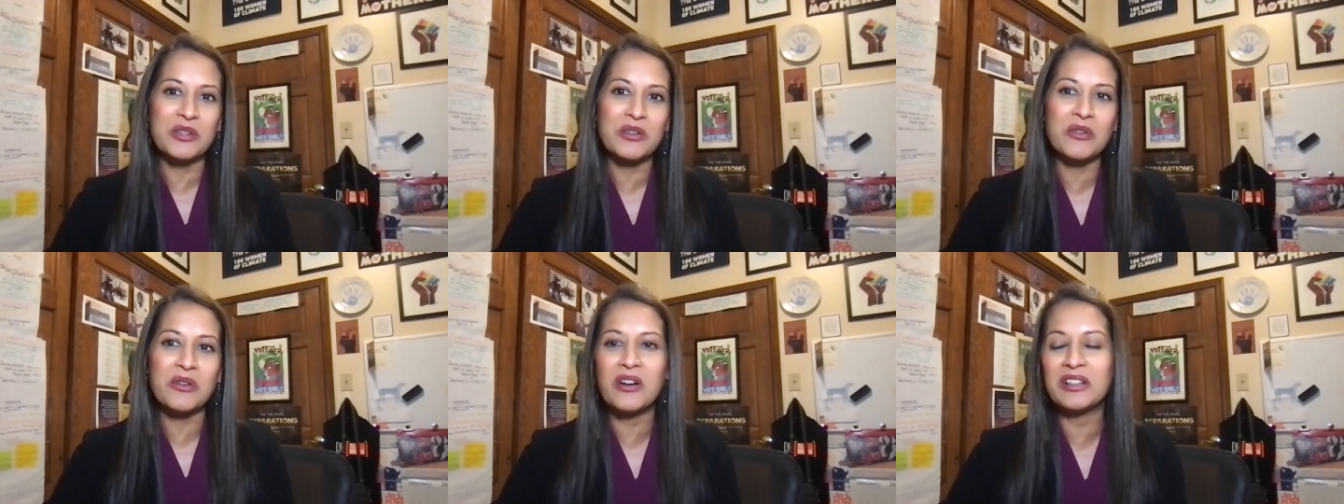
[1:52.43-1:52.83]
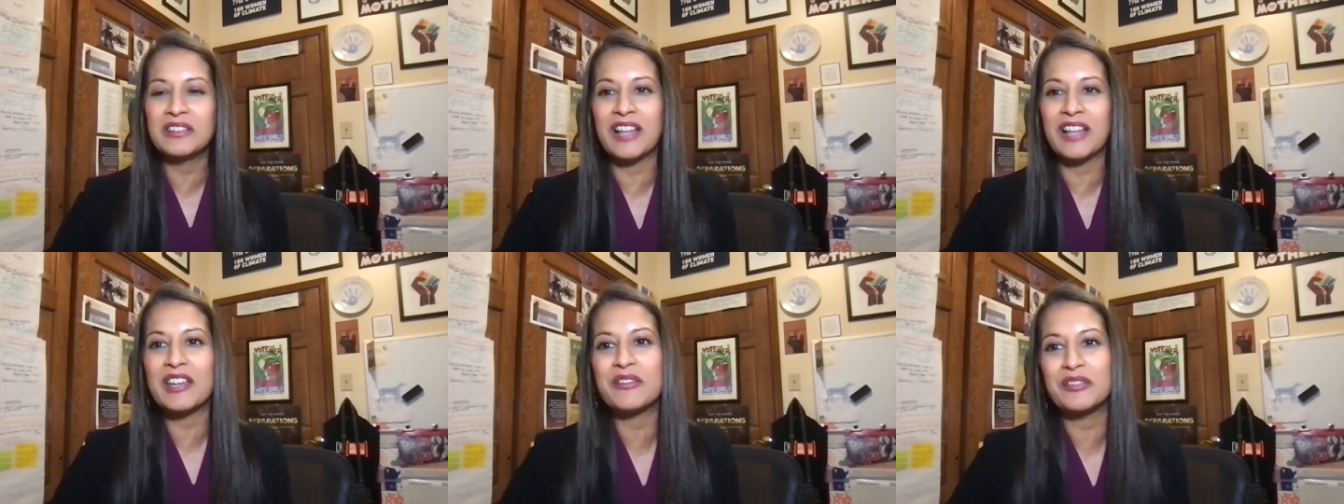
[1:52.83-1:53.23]
You're all
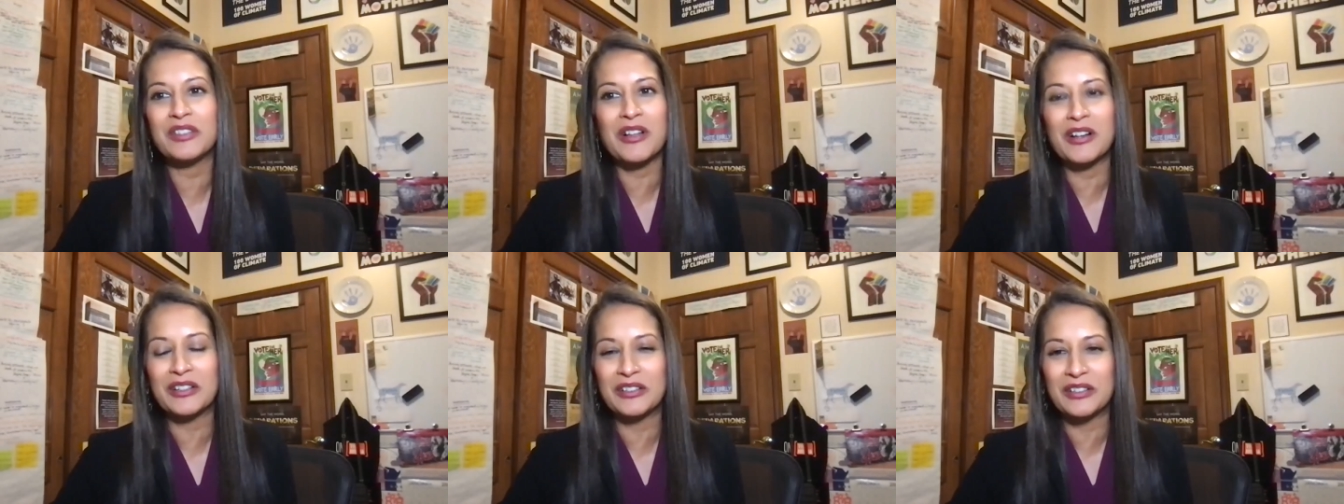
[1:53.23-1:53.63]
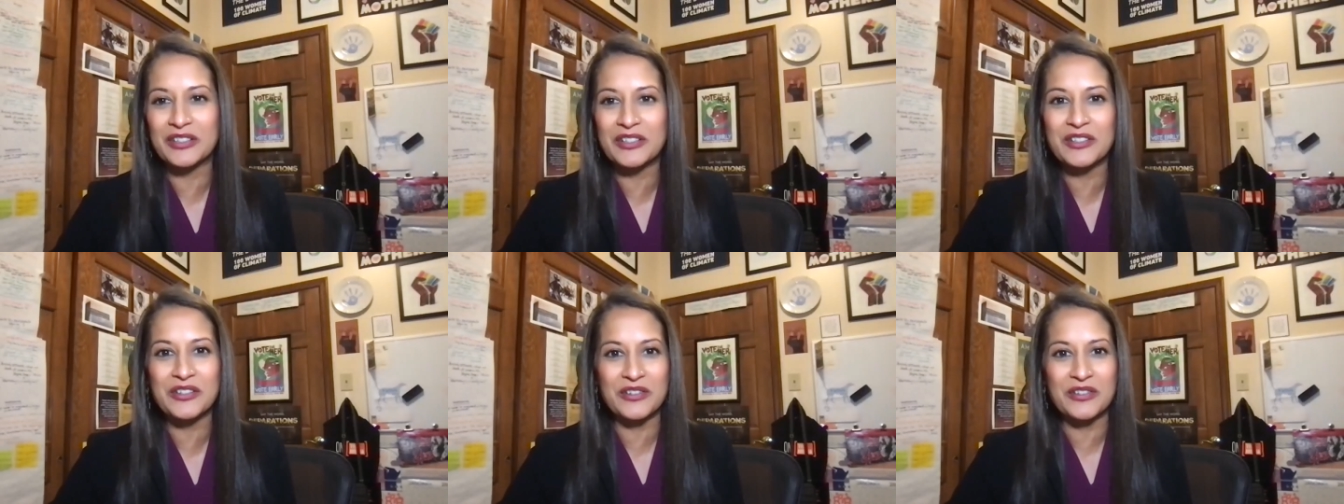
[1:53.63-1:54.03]
lifelong
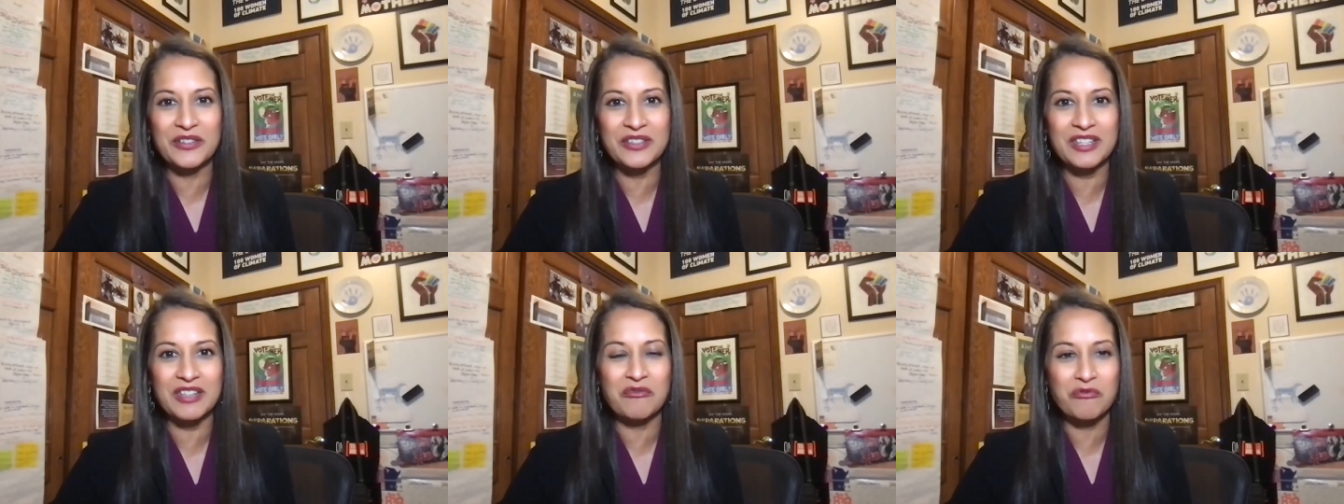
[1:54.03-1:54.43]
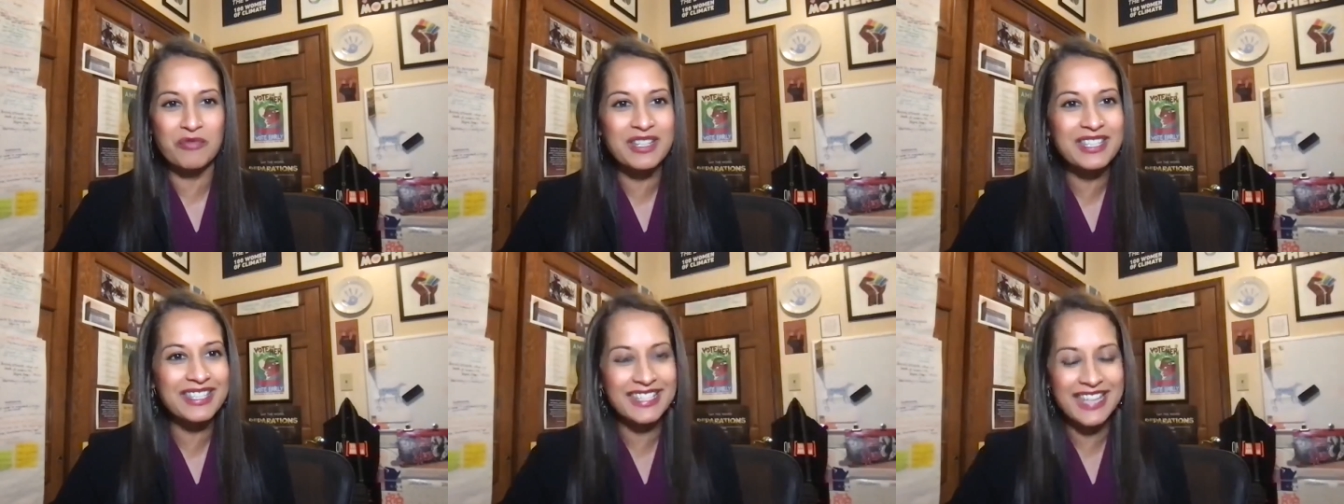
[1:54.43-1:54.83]
learners and
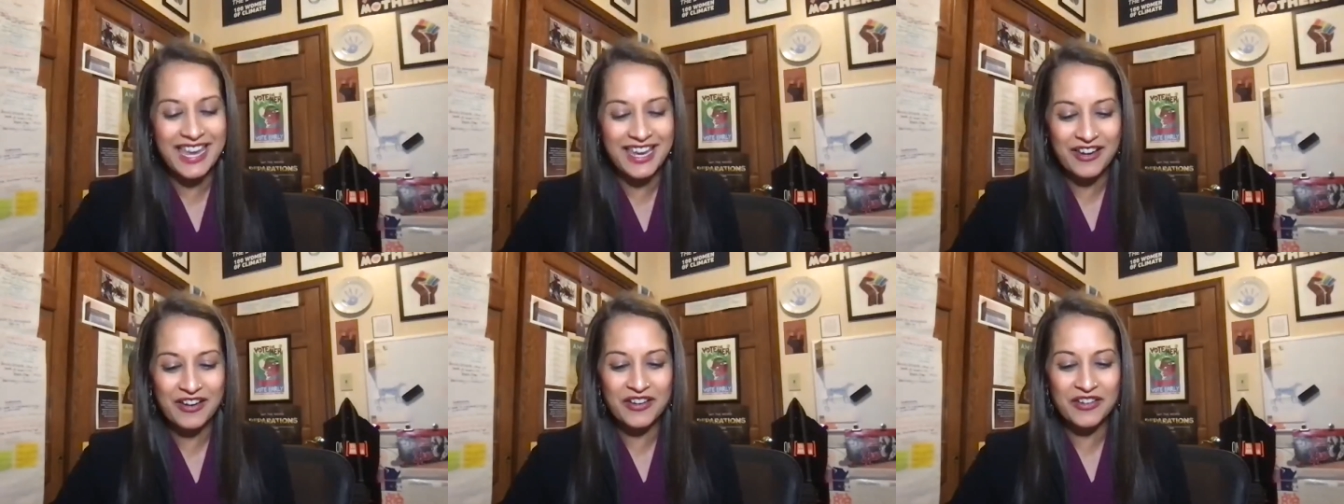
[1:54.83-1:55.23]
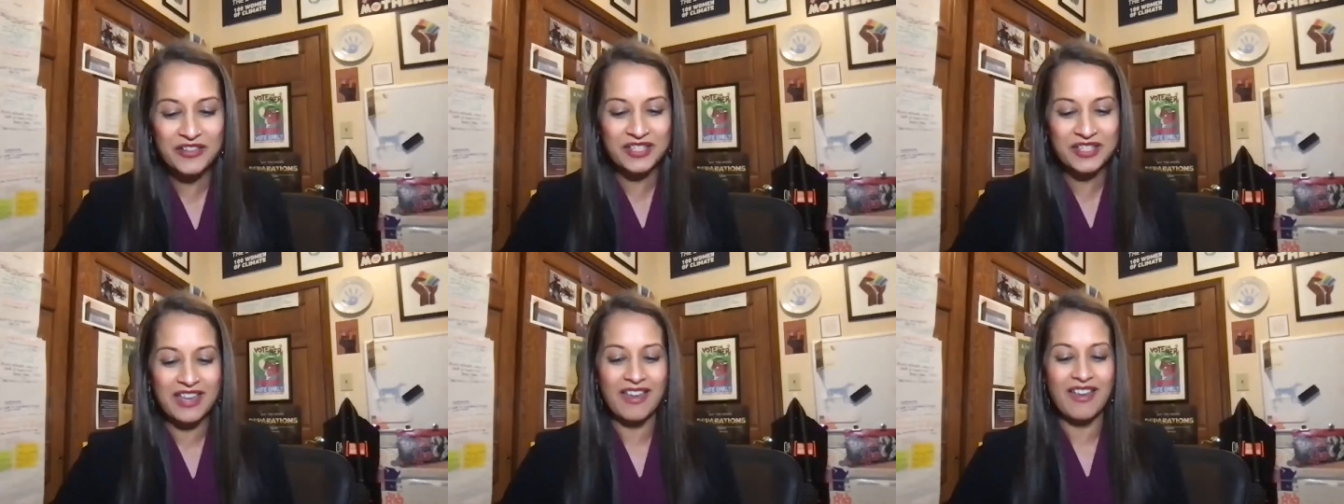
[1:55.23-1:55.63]
risk
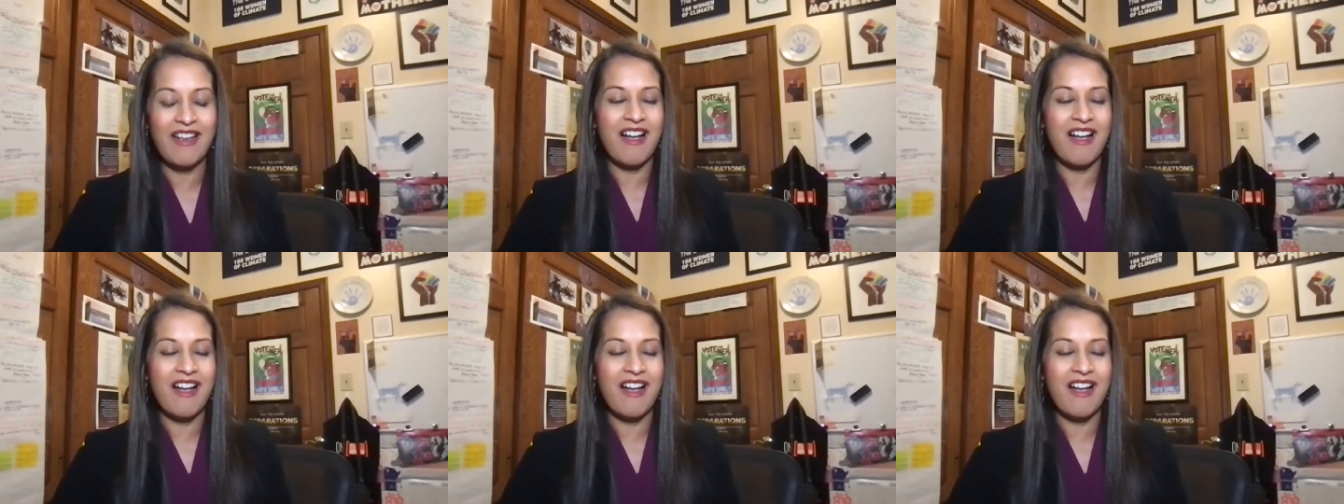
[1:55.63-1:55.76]
takers.